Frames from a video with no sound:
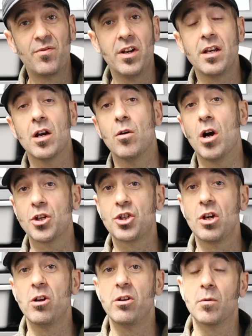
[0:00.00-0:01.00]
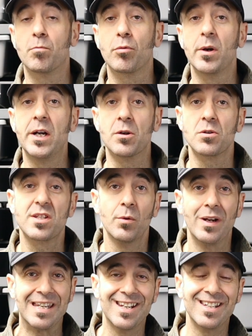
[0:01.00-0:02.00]
video I'll show you the breeders that
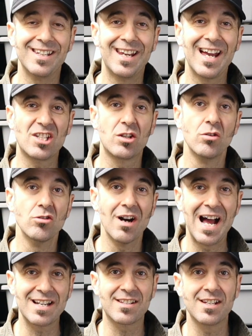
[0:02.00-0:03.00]
we didn't get to last